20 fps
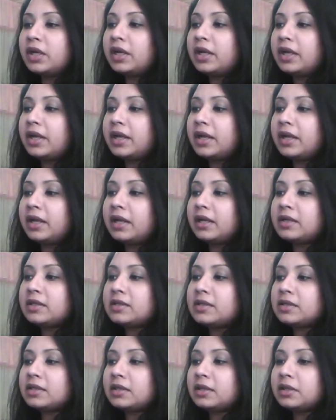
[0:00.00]

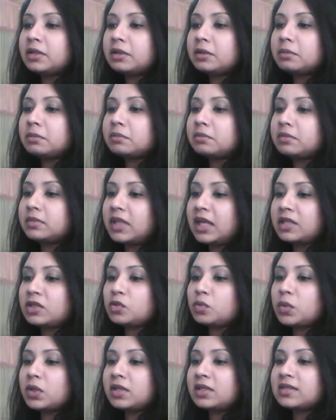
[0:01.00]
and that's
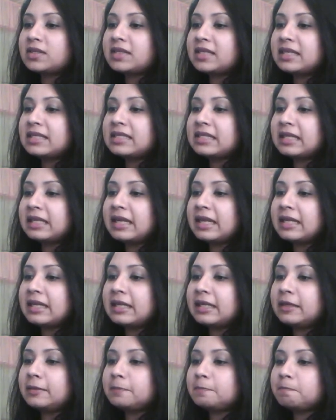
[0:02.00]
what it's
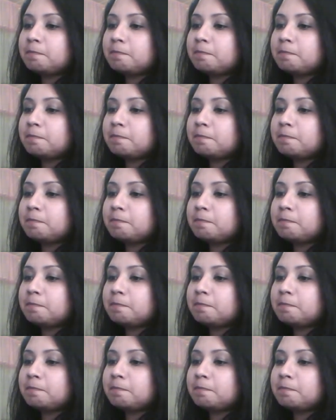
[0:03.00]
indicating.